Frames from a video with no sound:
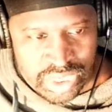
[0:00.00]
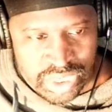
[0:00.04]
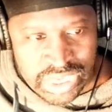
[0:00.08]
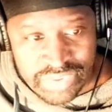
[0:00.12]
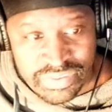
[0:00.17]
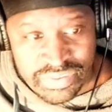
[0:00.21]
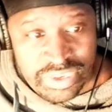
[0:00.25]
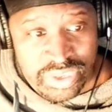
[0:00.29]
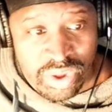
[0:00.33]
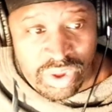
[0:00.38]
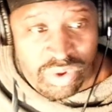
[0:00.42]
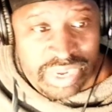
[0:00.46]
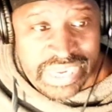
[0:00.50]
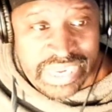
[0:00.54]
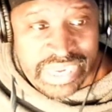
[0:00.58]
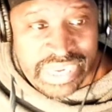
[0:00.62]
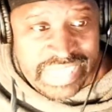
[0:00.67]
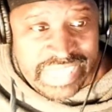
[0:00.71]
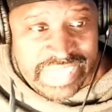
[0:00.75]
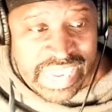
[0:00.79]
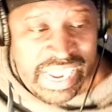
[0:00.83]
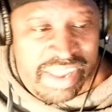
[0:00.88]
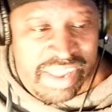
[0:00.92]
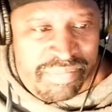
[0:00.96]
even though
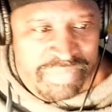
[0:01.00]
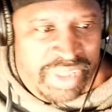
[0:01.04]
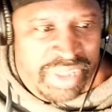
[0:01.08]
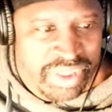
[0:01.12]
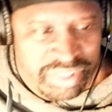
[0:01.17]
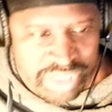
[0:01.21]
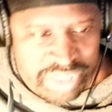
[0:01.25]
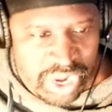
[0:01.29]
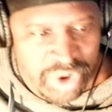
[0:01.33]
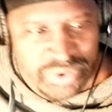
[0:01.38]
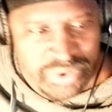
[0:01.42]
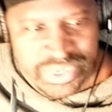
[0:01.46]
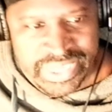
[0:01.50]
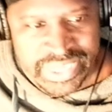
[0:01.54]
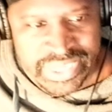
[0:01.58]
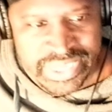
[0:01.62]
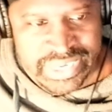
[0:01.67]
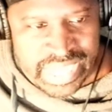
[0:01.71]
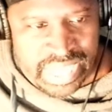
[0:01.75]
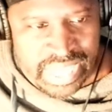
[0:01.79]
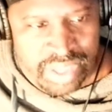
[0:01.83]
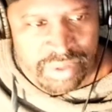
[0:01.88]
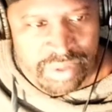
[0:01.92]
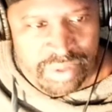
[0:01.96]
he damn near 30
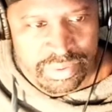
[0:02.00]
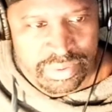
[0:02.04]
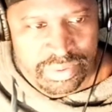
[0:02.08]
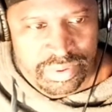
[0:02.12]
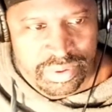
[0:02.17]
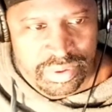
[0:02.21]
now.